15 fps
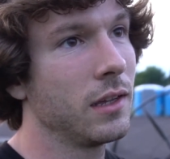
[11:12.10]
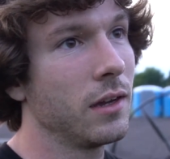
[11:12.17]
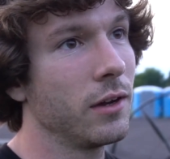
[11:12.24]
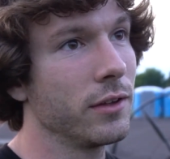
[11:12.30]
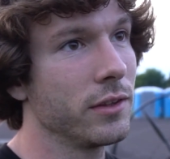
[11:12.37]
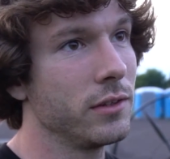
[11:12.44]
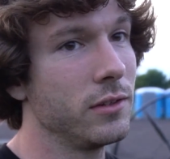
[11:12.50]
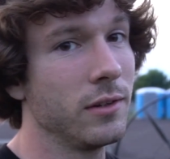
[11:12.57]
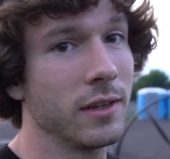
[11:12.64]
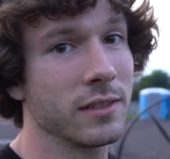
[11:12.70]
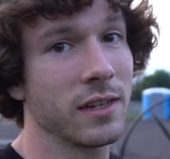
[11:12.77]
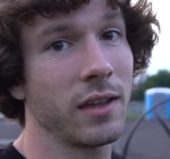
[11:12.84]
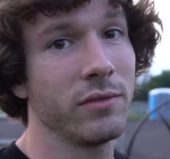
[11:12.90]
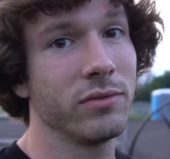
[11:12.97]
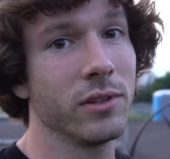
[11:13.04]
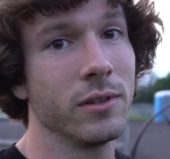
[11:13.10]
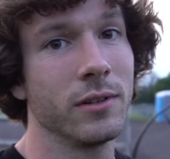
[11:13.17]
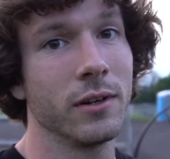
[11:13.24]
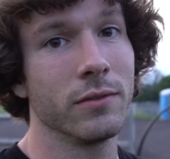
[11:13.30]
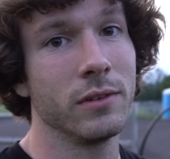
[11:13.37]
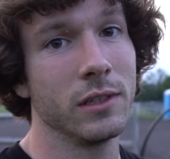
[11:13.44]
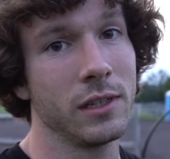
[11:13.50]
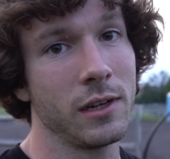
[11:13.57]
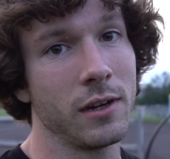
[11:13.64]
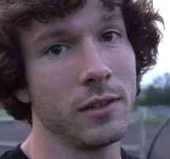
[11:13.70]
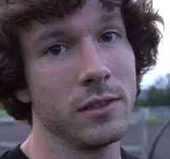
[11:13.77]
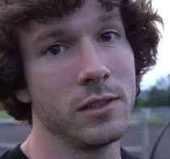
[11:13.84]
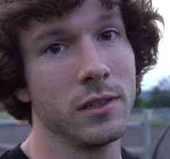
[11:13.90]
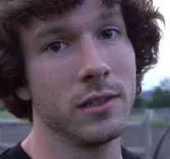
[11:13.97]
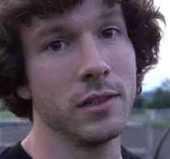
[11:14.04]
all the Dudeks I've flown are really
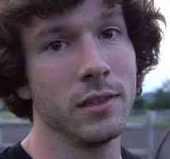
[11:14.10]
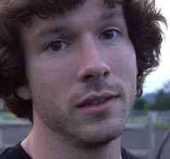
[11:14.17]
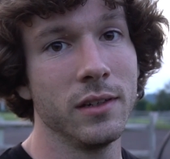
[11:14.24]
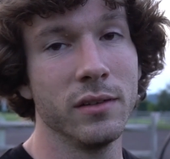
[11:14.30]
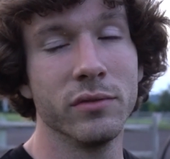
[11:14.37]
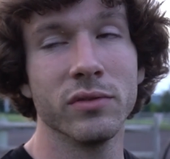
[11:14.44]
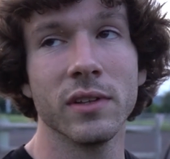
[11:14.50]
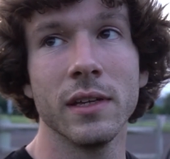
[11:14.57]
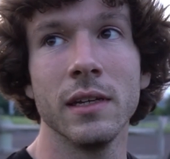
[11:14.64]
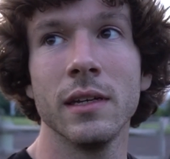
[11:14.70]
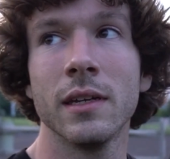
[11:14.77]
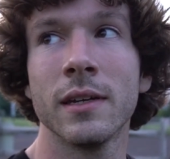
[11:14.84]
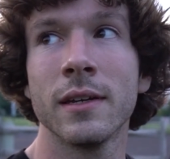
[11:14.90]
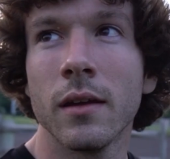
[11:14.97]
hard to inflate.